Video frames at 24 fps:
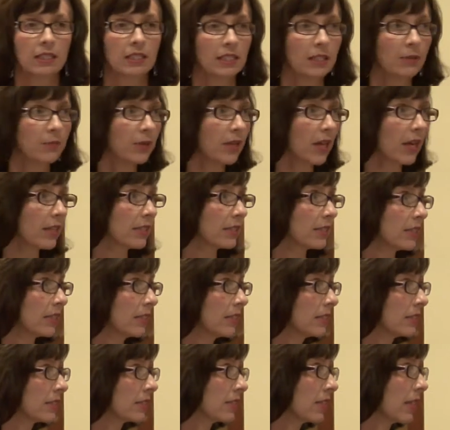DBS
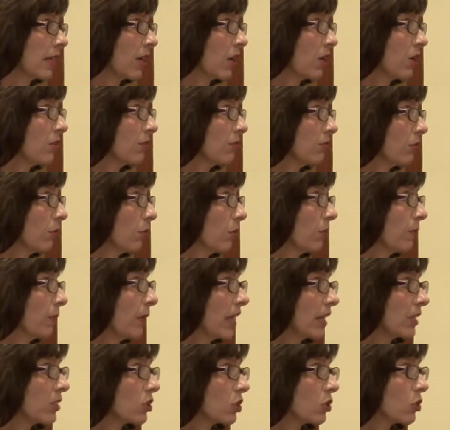is there for
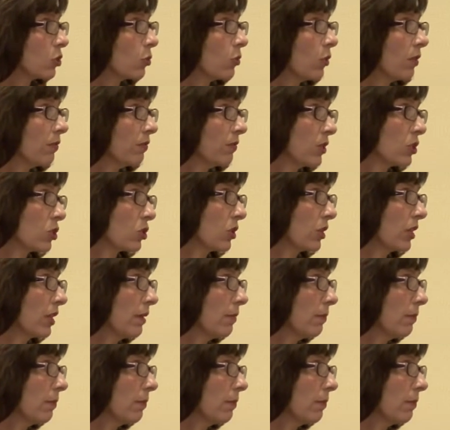patients who are visually